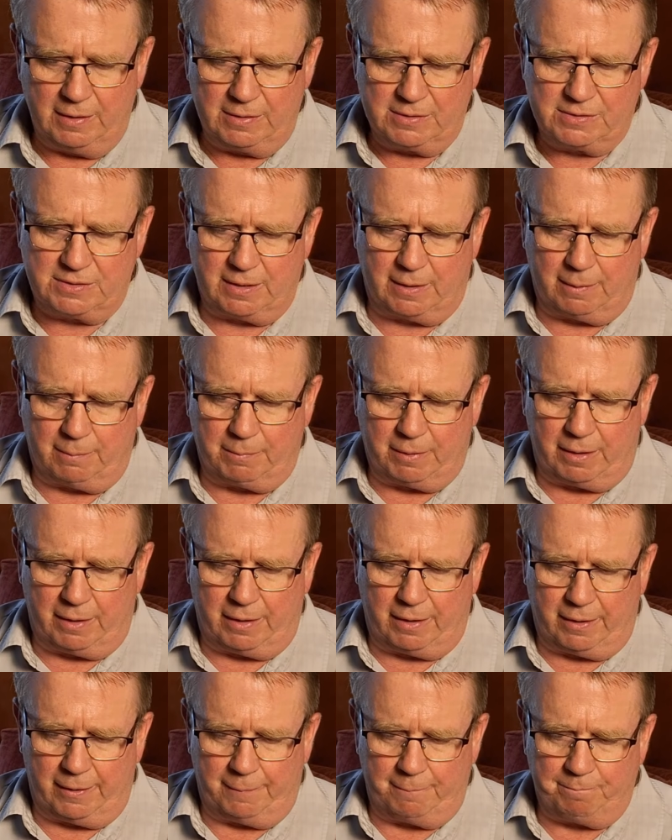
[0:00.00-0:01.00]

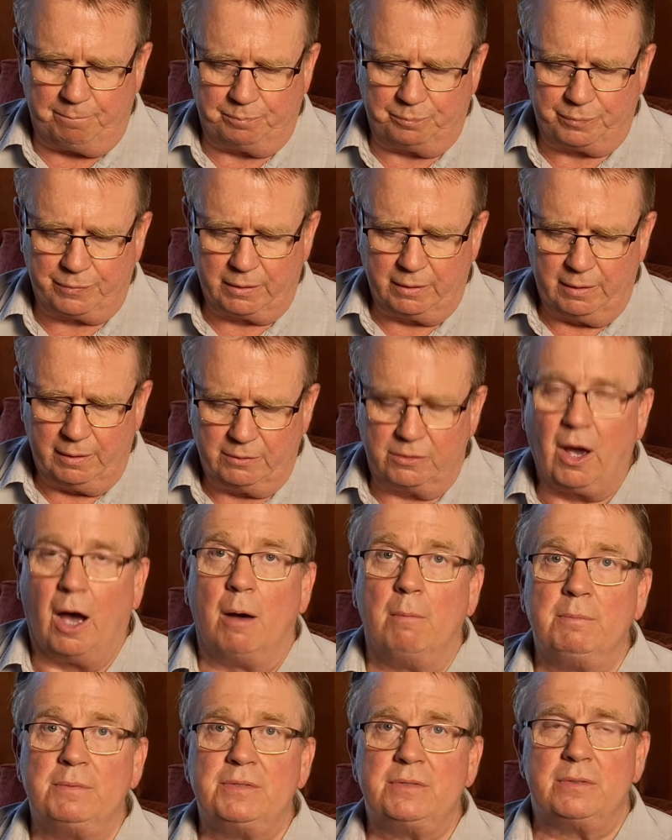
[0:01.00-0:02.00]
some
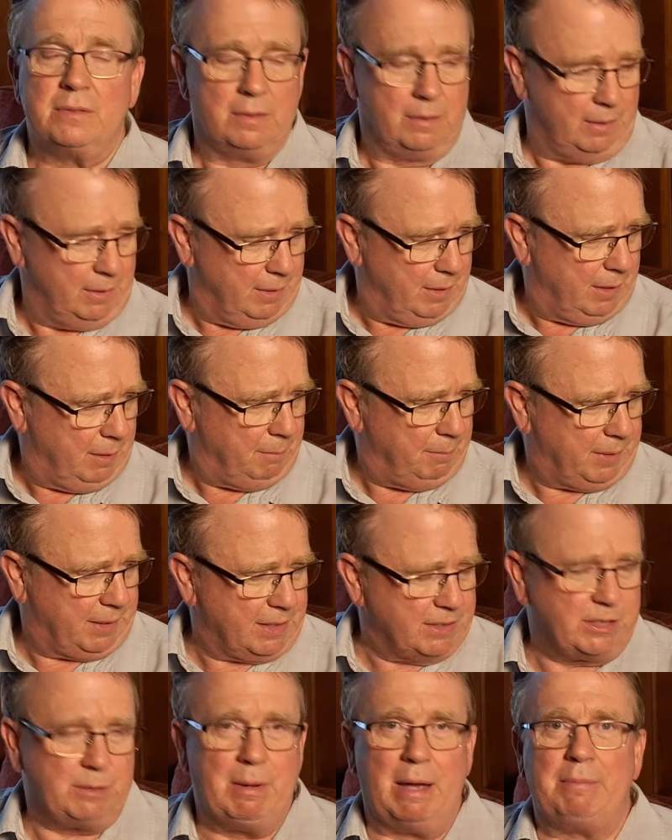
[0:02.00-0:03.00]
Tums,
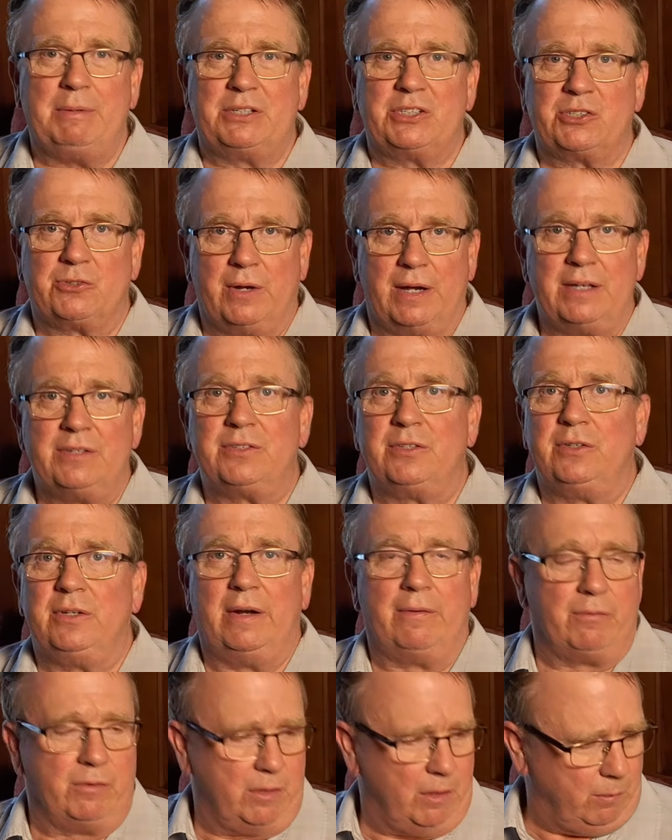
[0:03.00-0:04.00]
because you might be stressed and you
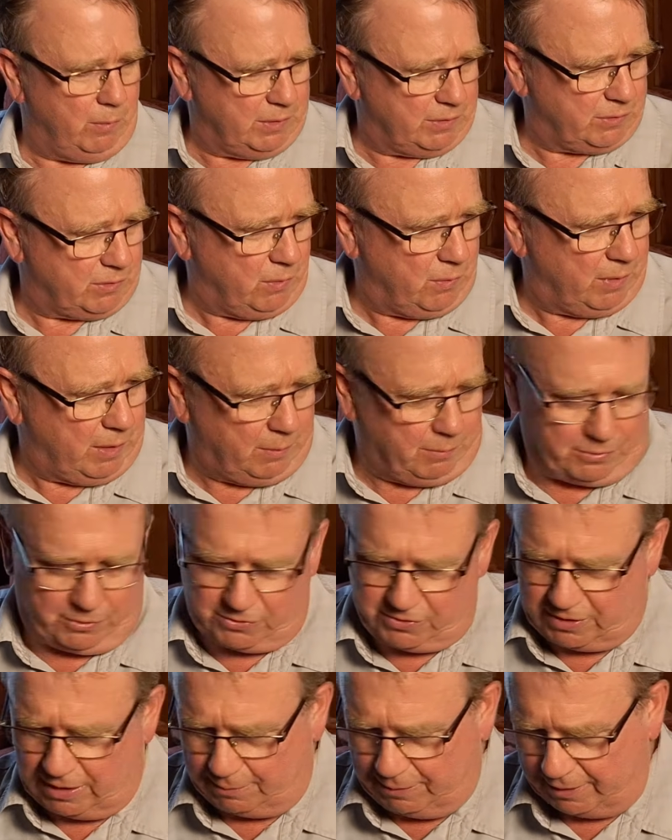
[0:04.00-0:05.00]
never know what's going on with your
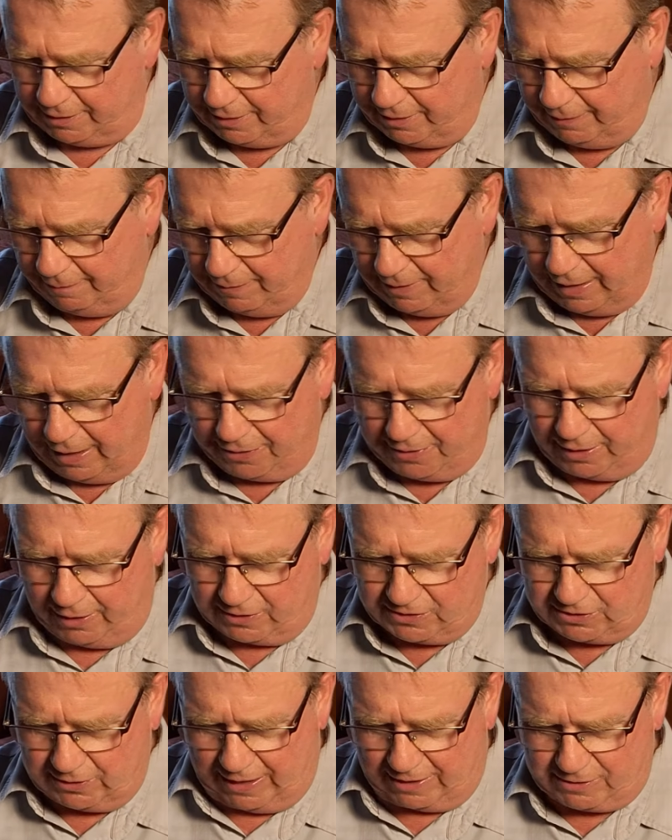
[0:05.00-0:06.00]
stomach. And then I
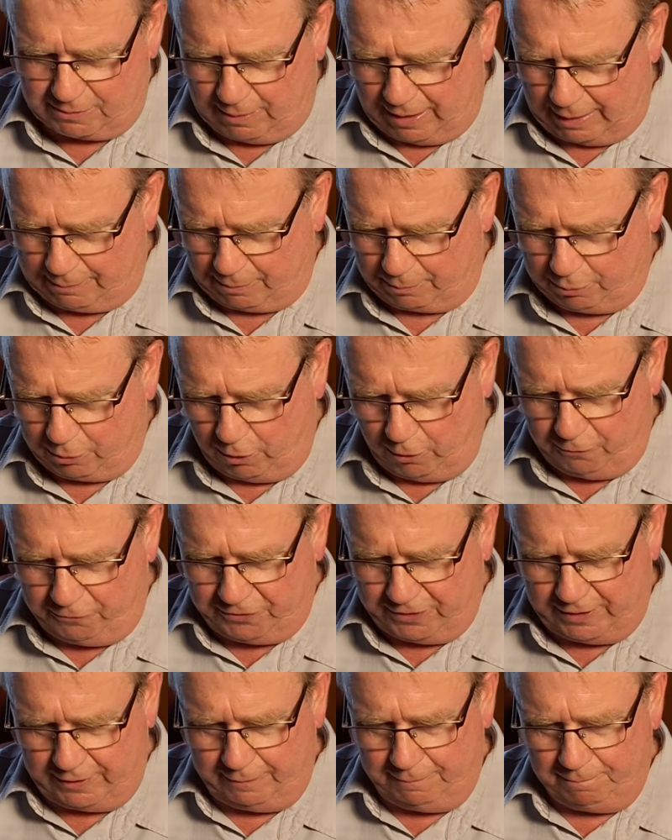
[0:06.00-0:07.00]
also have some
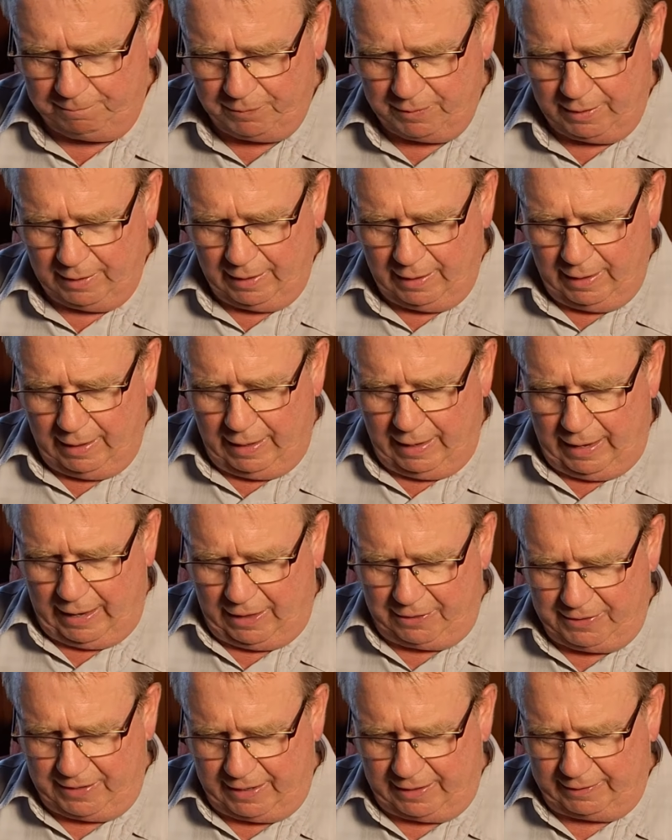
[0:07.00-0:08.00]
ibuprofen.
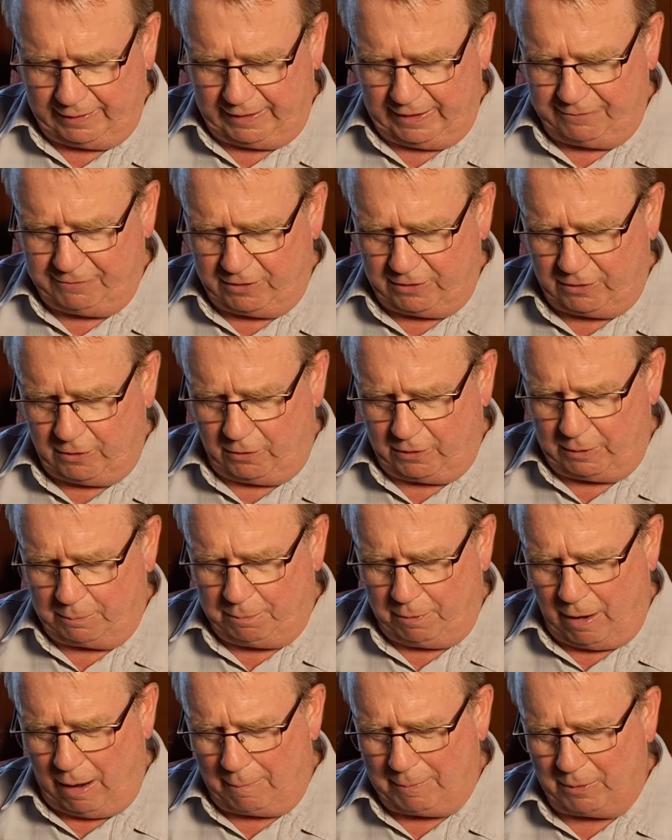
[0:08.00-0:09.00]
And then, even though you
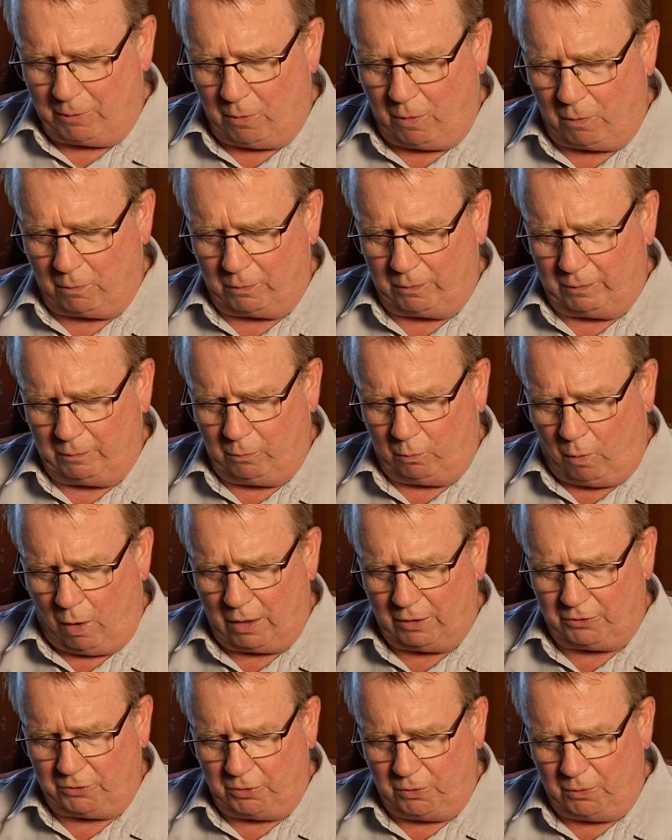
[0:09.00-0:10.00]
probably won't
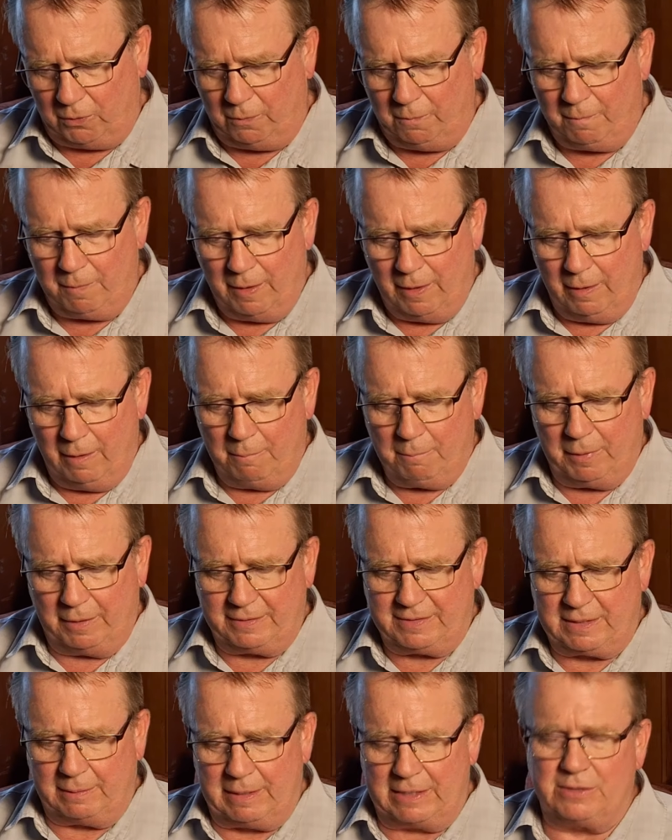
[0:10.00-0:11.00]
want to, but
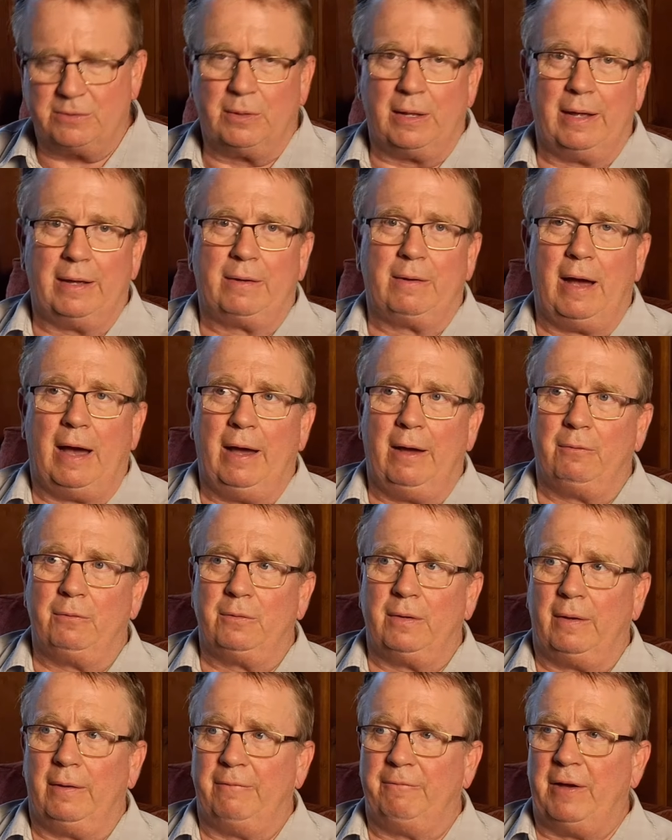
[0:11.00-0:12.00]
sometimes, like,
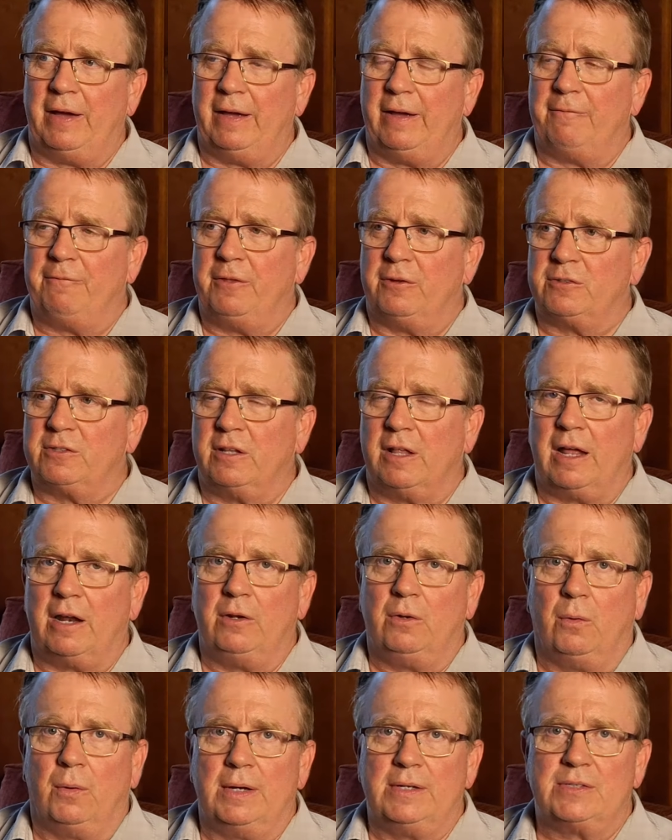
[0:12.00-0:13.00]
if there's a lot of
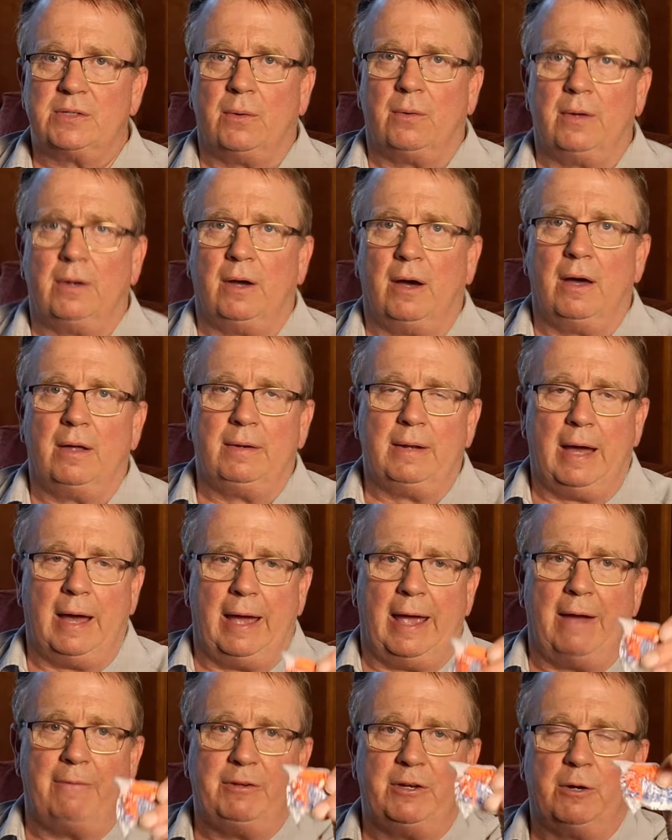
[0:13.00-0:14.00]
noise going on, I
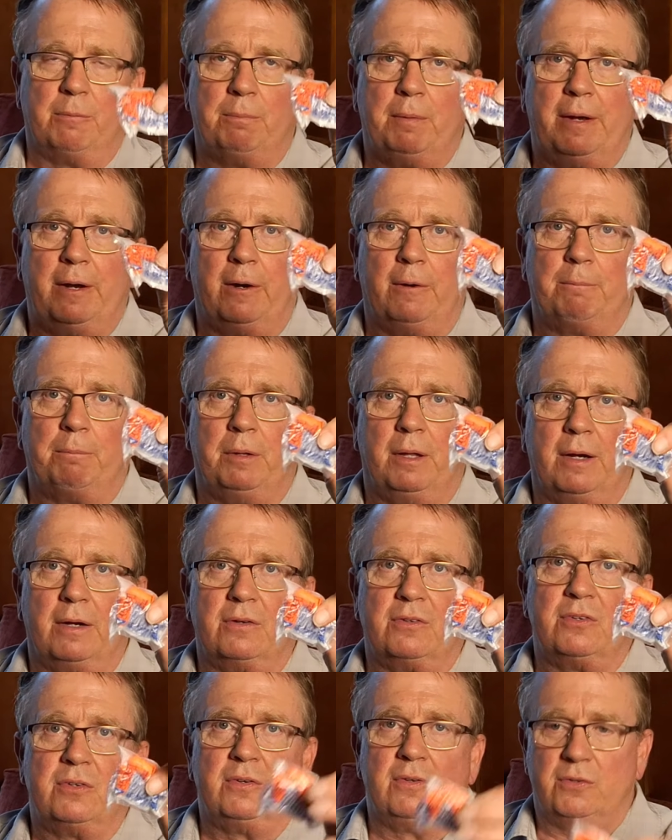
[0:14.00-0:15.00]
have
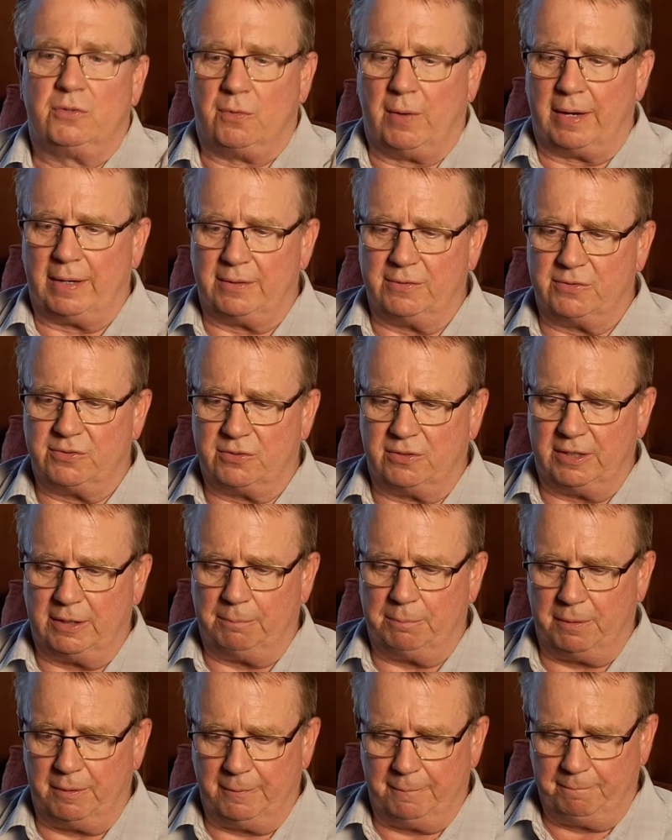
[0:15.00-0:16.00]
earplugs so I can sleep.